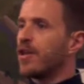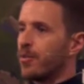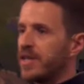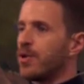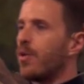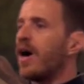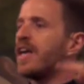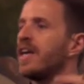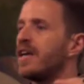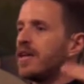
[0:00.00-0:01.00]
The reason why
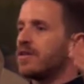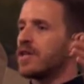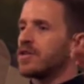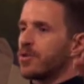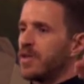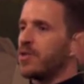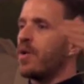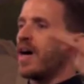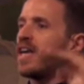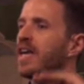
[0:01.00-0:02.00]
he heals us, the reason
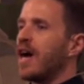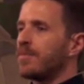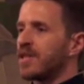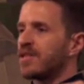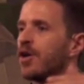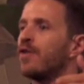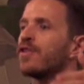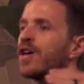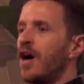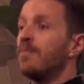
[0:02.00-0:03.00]
why he helps us to
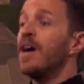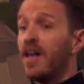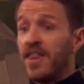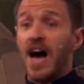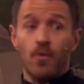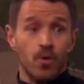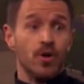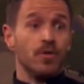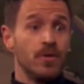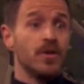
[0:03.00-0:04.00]
overcome that
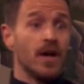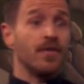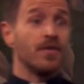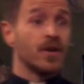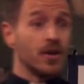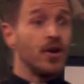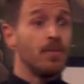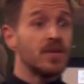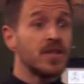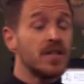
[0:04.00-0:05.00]
wound of
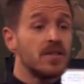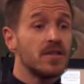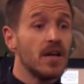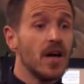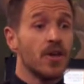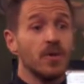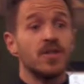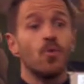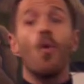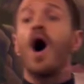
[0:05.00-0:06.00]
concupiscence, the
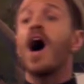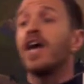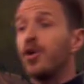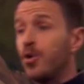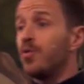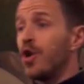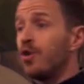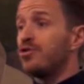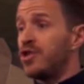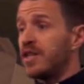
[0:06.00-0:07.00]
reason why you
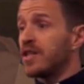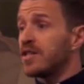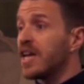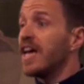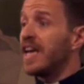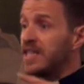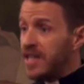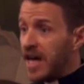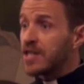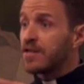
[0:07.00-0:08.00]
know Jesus is
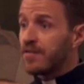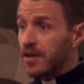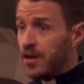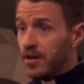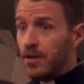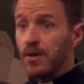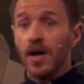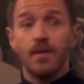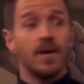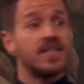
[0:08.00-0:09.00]
yes for you,
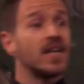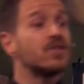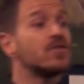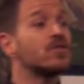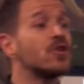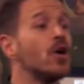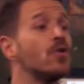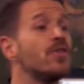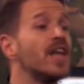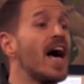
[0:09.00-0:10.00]
but he says,
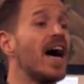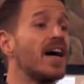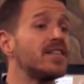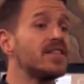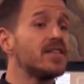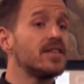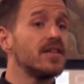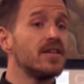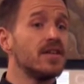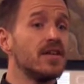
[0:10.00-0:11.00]
so that
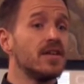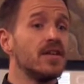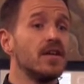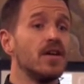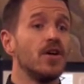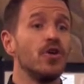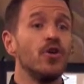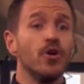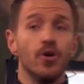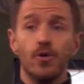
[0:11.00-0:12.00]

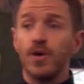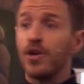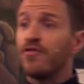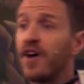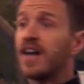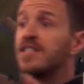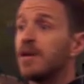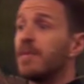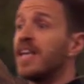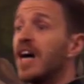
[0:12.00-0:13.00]
you, when you find
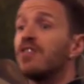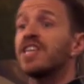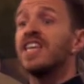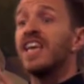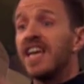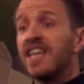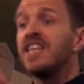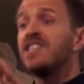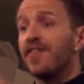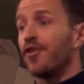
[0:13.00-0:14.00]
somebody else in any
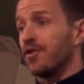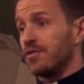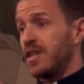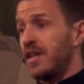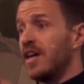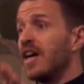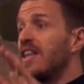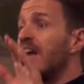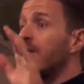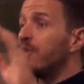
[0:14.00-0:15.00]
difficulty,
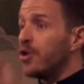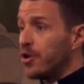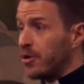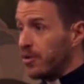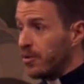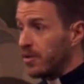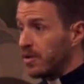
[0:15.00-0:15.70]
that you